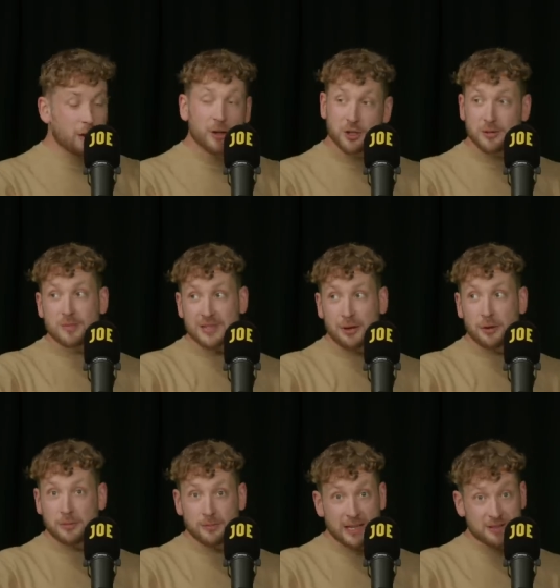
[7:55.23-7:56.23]
I should
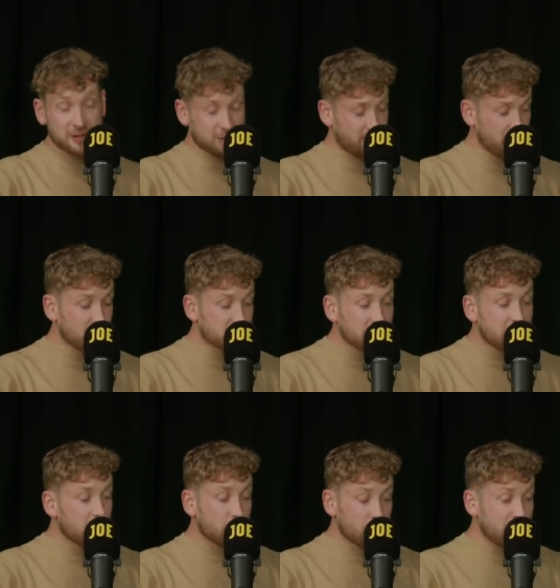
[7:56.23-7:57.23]
tell listeners and viewers,
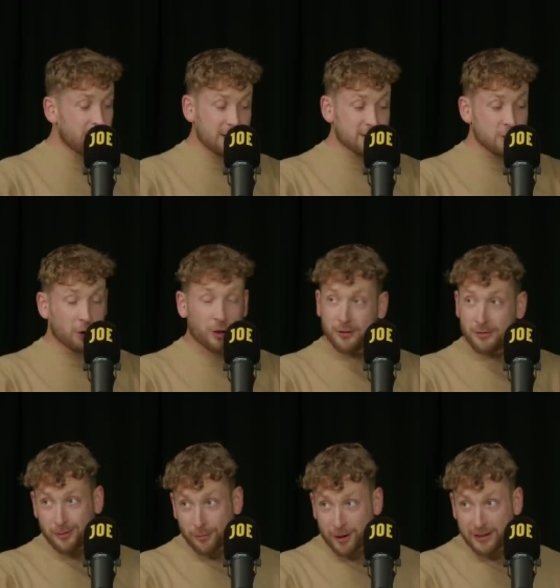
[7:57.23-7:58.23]
it's not
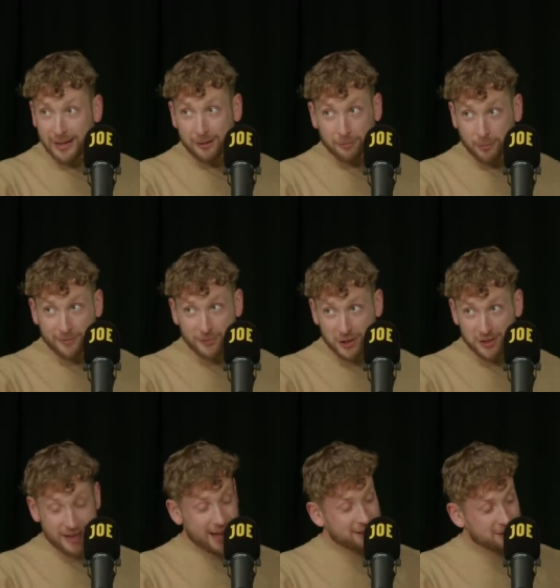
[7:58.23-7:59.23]
on the rundown.
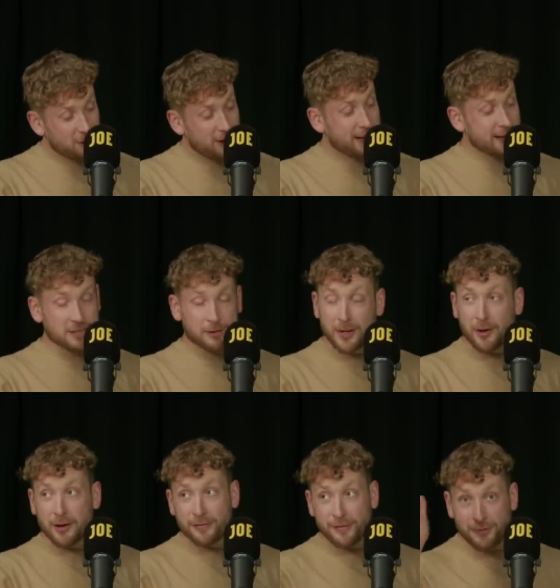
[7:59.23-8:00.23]
Ed's not here. So we're
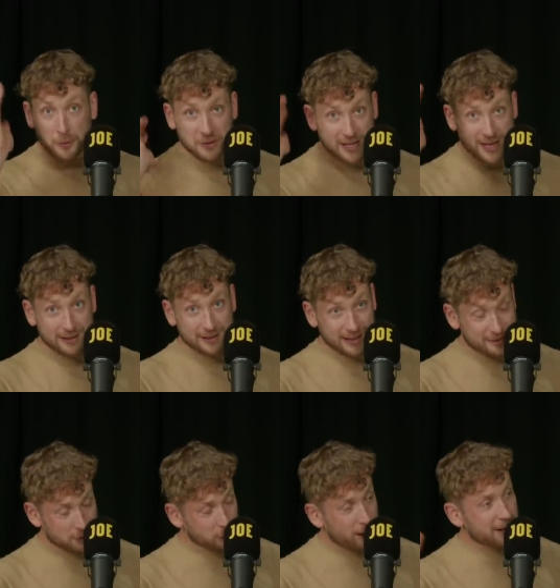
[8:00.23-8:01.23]
going full send
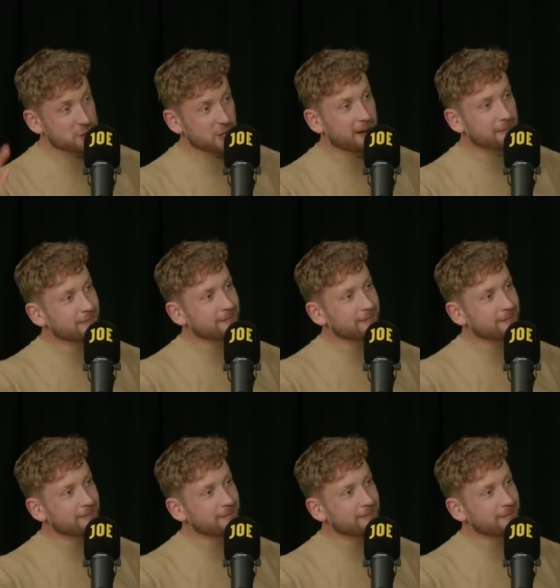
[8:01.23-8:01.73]
into train chat.